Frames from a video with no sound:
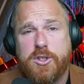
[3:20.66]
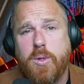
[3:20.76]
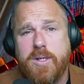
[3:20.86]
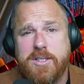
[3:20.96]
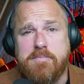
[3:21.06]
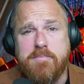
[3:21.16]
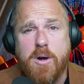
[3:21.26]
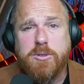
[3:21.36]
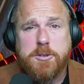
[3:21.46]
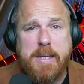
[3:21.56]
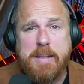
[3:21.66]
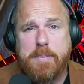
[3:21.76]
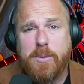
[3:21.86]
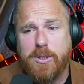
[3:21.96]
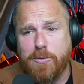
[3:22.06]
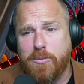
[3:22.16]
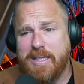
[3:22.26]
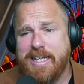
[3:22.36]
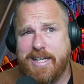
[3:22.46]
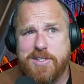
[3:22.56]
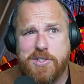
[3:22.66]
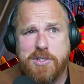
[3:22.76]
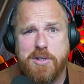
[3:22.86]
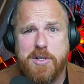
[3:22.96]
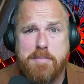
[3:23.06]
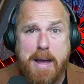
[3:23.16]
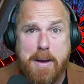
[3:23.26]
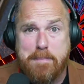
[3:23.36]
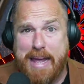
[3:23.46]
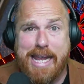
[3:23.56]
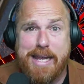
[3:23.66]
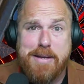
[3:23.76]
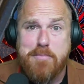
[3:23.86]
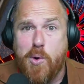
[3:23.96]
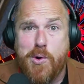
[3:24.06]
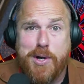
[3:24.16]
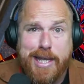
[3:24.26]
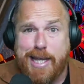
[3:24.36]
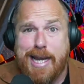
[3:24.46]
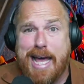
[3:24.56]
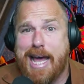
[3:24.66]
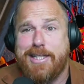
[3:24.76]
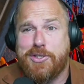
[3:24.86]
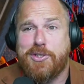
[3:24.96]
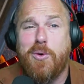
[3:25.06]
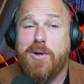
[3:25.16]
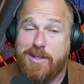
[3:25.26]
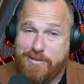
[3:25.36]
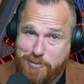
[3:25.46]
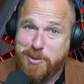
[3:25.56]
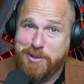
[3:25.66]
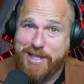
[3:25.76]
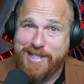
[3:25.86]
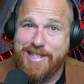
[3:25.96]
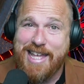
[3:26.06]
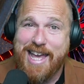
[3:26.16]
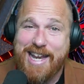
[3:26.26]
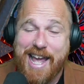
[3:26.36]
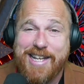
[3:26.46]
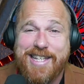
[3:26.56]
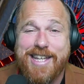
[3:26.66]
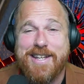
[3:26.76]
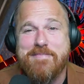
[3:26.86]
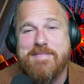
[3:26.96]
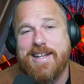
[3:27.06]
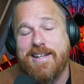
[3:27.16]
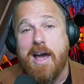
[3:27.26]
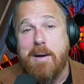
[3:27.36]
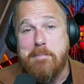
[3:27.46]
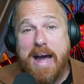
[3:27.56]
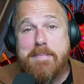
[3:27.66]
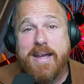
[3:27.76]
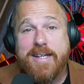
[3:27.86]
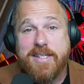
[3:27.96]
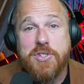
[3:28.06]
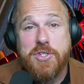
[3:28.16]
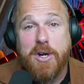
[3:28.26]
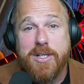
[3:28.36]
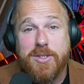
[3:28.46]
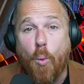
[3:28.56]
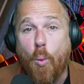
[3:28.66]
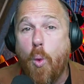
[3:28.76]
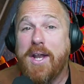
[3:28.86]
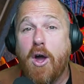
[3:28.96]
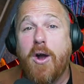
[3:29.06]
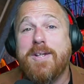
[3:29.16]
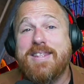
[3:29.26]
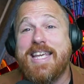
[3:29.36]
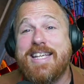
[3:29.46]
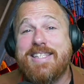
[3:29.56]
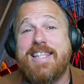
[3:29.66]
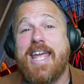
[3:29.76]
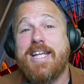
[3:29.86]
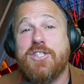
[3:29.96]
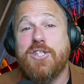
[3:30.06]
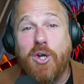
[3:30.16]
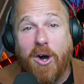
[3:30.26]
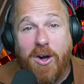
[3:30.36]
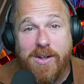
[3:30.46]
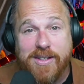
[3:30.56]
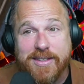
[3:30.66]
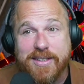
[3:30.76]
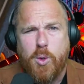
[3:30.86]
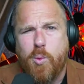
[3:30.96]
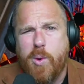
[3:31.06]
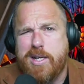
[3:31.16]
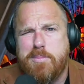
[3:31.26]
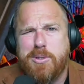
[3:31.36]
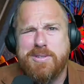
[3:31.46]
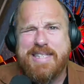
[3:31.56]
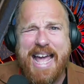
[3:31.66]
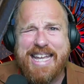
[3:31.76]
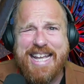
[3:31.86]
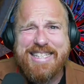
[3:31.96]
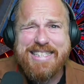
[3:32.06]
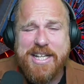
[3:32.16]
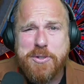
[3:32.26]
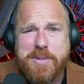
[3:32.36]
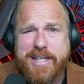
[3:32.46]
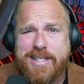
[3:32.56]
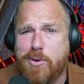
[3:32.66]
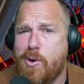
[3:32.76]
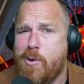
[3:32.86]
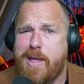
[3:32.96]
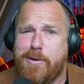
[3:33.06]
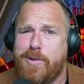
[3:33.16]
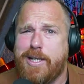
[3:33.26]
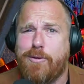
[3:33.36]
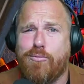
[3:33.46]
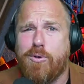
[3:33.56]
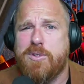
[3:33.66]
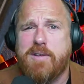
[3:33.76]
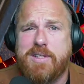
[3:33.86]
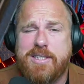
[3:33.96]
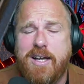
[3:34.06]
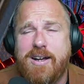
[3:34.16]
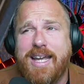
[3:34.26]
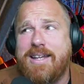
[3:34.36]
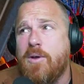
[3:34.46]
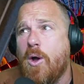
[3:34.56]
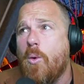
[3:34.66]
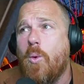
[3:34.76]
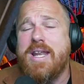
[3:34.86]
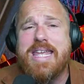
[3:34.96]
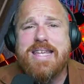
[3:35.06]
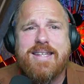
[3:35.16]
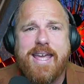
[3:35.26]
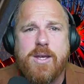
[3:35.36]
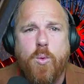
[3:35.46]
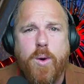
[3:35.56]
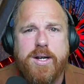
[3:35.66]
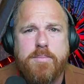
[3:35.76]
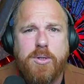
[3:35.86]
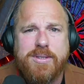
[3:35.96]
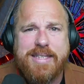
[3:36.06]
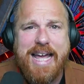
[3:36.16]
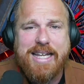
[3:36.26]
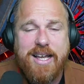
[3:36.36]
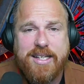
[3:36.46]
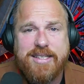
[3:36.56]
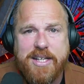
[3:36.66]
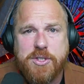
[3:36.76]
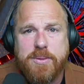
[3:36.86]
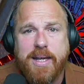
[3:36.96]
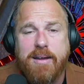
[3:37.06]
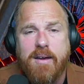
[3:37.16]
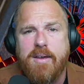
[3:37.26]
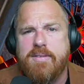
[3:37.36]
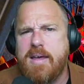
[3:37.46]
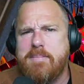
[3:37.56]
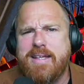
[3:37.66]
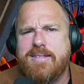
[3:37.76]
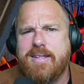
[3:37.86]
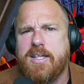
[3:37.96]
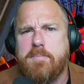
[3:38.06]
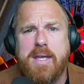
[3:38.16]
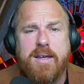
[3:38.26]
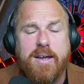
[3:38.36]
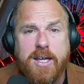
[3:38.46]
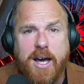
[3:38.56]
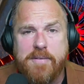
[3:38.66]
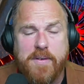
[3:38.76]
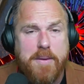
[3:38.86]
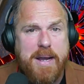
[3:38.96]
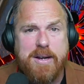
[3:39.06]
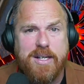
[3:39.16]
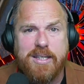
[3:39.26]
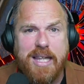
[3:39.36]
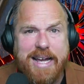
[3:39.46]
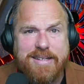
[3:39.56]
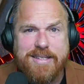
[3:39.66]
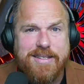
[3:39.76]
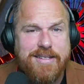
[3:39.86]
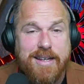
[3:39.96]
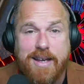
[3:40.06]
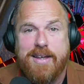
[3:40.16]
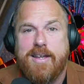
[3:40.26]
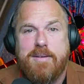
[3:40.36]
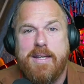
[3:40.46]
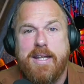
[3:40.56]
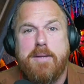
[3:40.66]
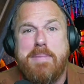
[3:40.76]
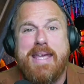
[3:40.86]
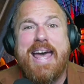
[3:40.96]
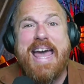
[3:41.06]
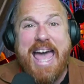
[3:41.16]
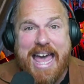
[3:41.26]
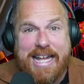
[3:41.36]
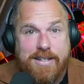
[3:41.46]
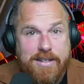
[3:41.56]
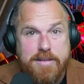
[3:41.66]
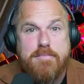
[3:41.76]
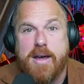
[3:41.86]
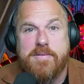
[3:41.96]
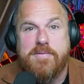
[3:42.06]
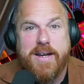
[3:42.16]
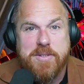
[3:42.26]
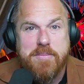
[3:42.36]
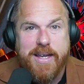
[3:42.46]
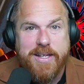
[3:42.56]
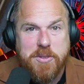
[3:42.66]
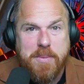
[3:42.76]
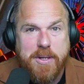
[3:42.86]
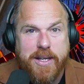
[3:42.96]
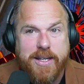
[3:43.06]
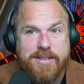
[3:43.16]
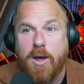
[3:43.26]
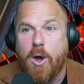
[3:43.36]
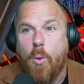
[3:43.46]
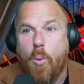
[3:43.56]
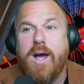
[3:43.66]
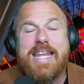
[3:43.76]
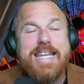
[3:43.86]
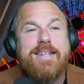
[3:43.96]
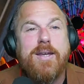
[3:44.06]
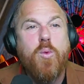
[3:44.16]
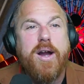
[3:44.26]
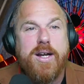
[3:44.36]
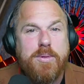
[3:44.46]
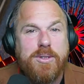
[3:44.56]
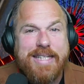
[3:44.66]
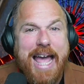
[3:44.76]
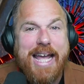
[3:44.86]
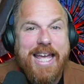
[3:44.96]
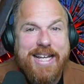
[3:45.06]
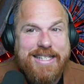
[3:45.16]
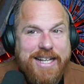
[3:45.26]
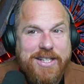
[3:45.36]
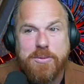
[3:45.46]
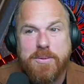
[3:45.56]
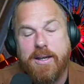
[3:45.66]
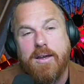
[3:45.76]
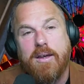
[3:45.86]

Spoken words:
So whereas most people are really concerned about paying more to get high score, and we'll get to that idea in a minute, my biggest concern is what are these things called? Wearable tech accessories? Oh, that really rolls off the tongue. And what is a wearable tech accessory? That means it could be a cuff, a pair of glasses. I mean, it could be a hat that modifies my experience. What is a wearable tech accessory?